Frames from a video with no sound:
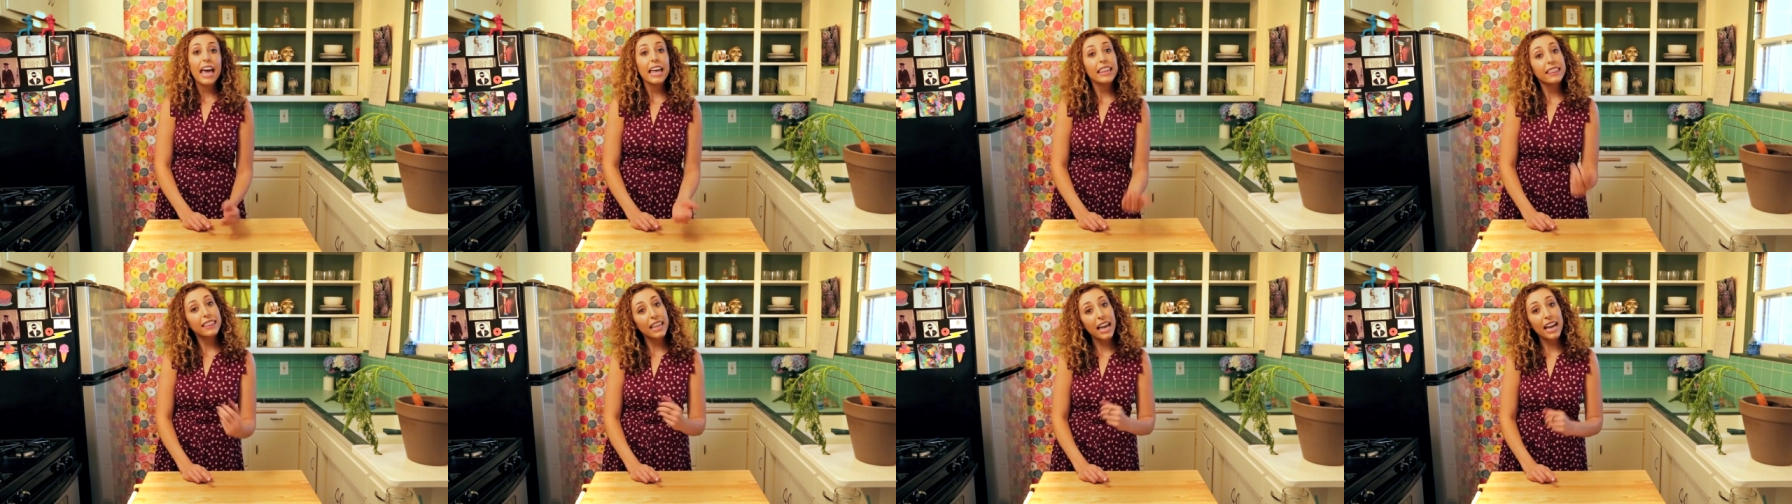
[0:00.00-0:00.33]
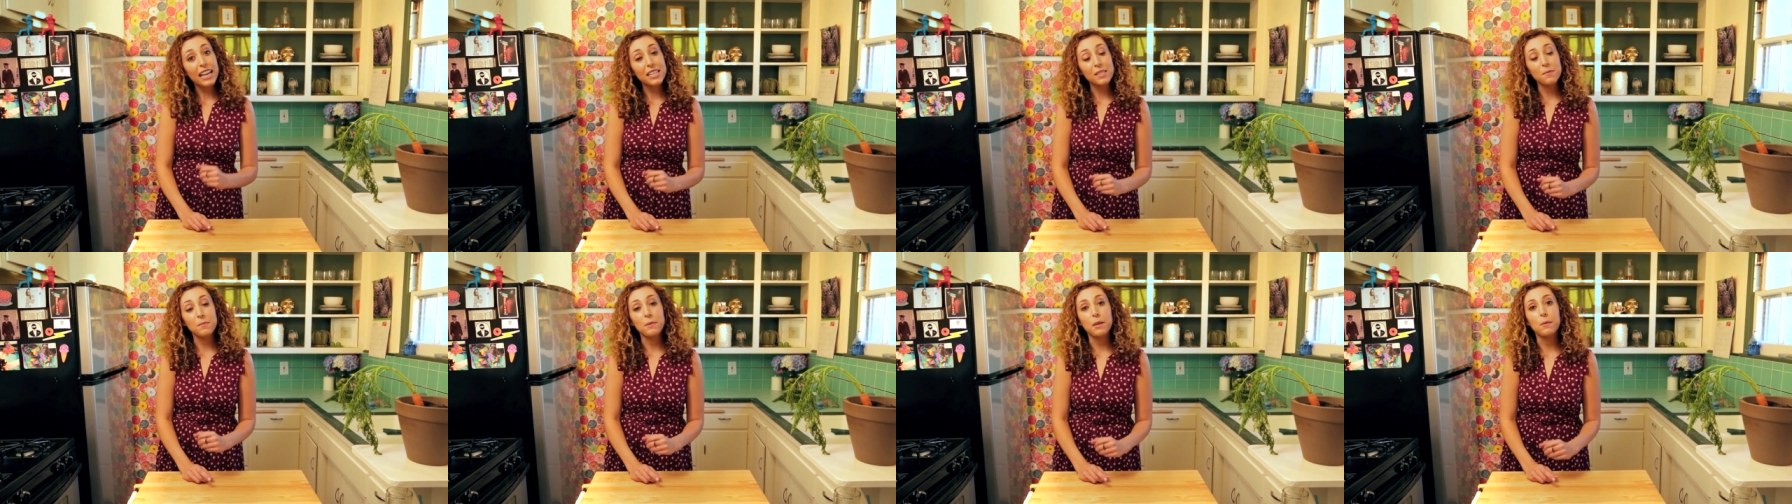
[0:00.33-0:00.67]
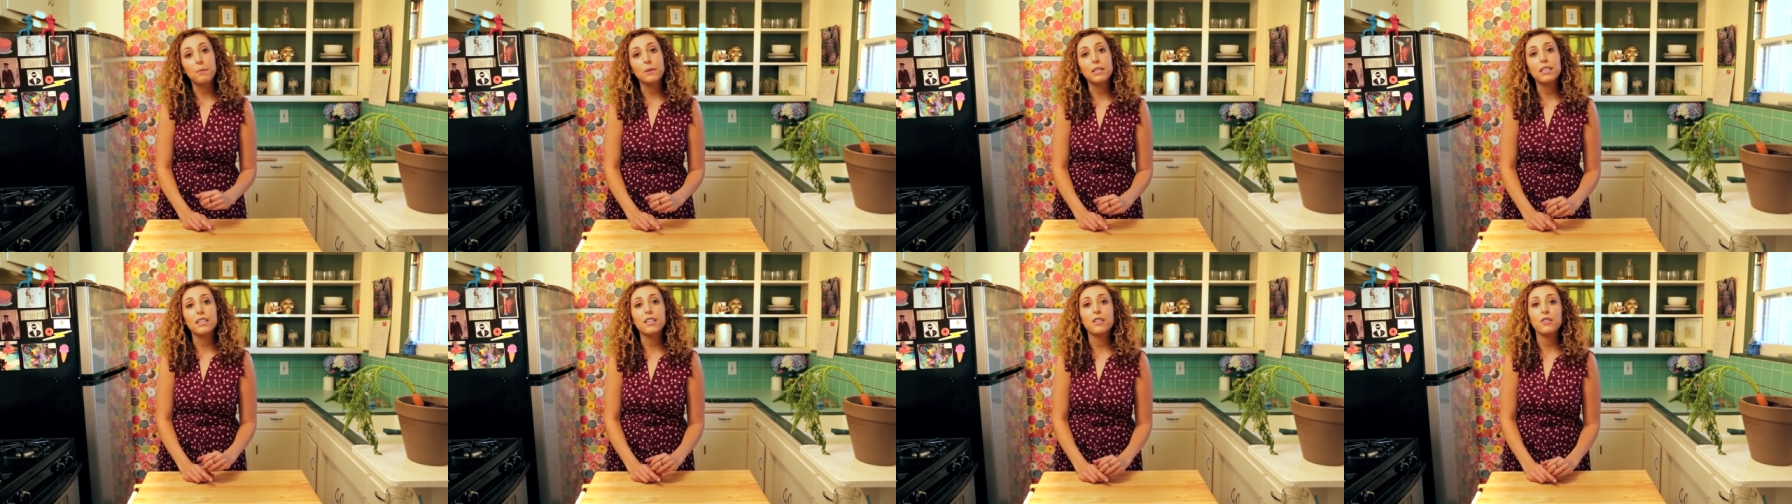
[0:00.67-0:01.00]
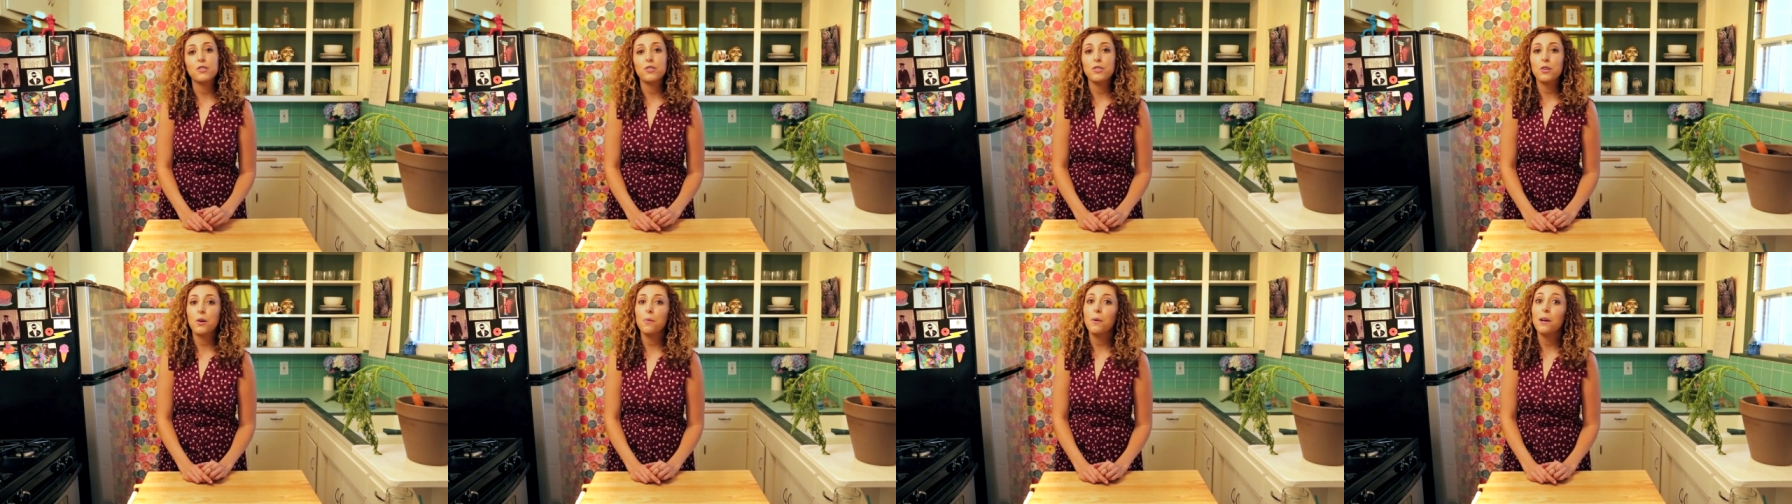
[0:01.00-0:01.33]
and last week we did a
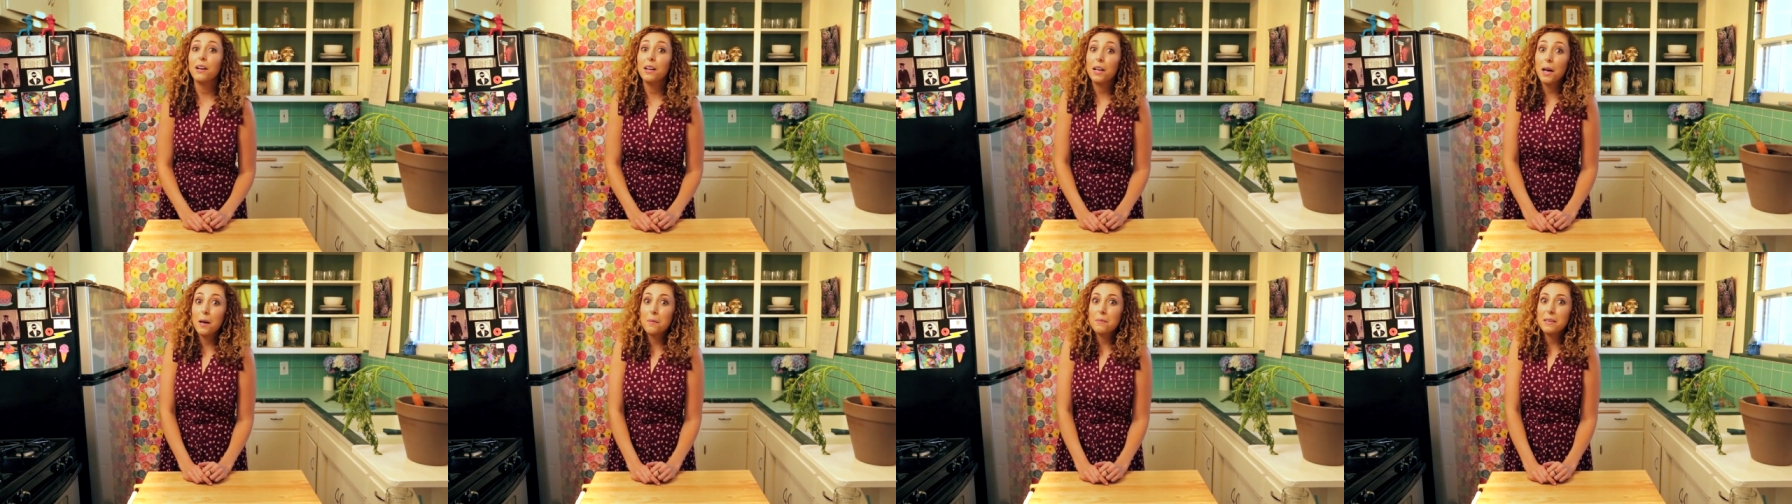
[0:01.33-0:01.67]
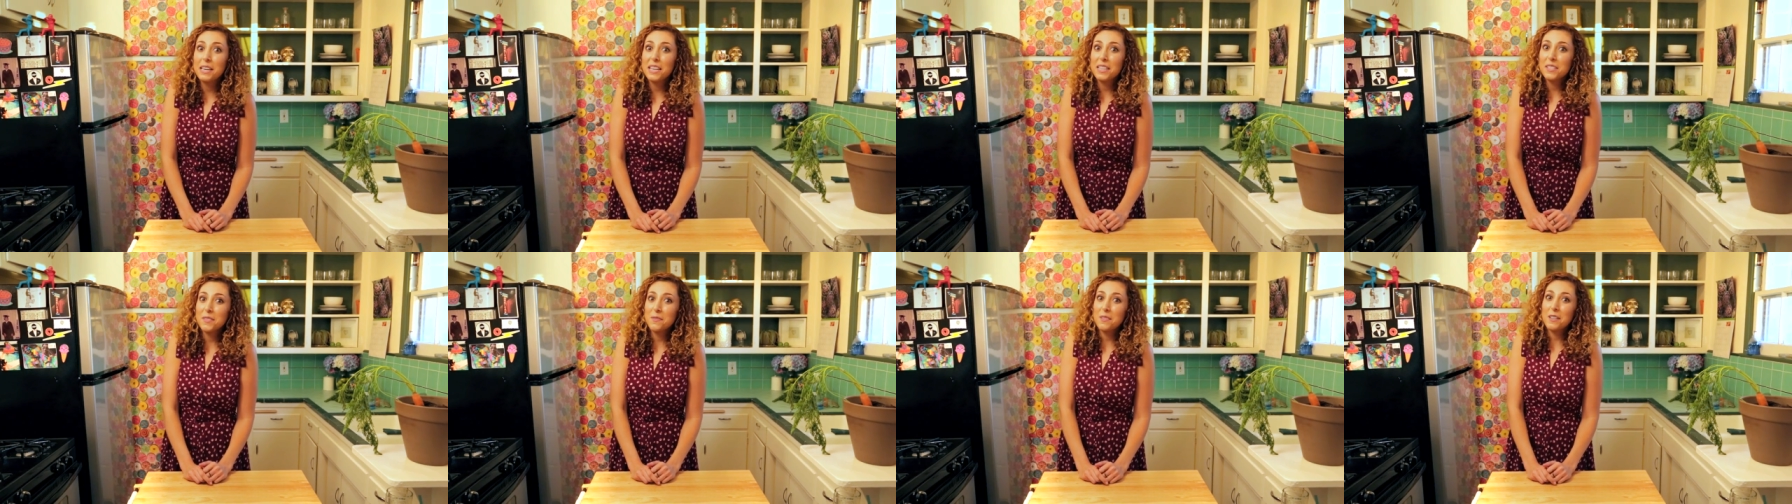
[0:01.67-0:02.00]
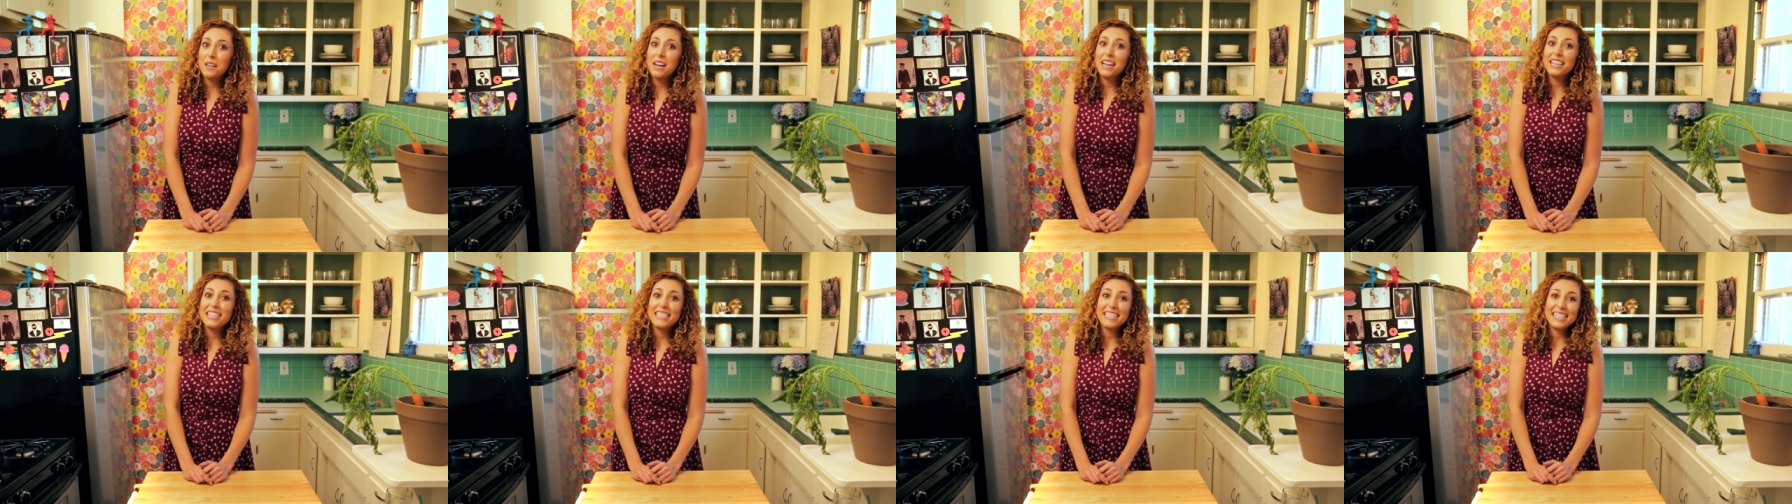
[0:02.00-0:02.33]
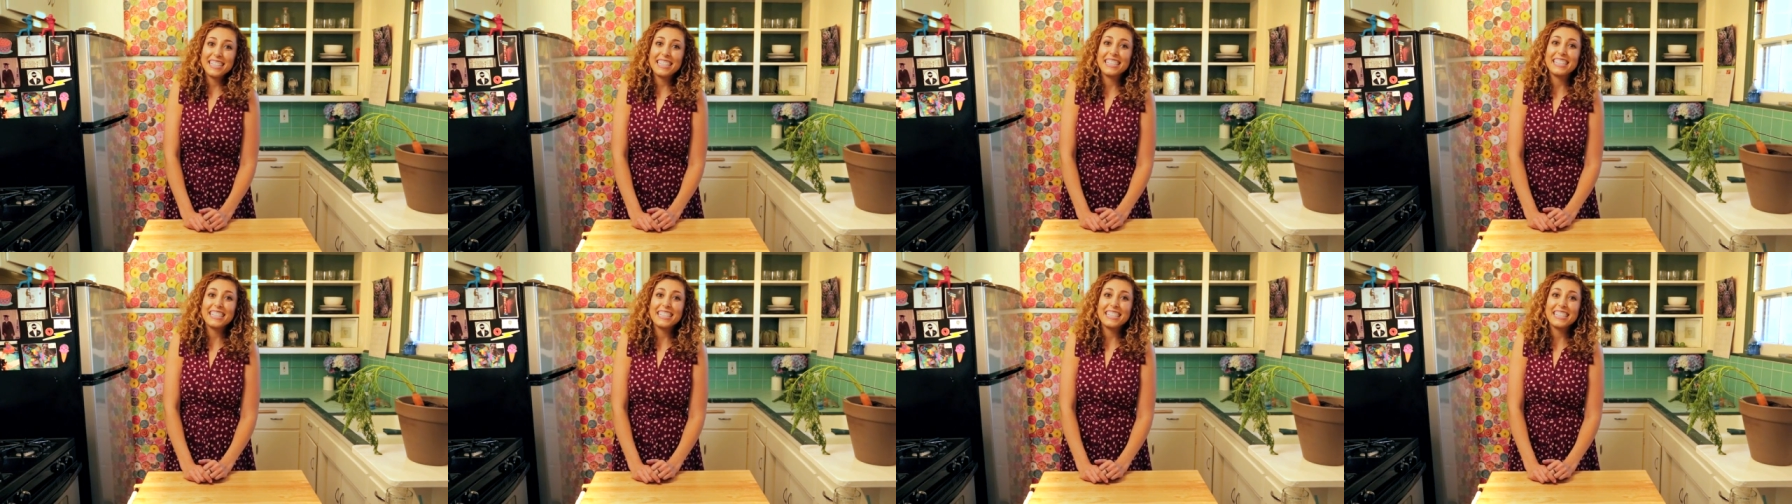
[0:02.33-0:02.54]
show on cupcakes for ISIS.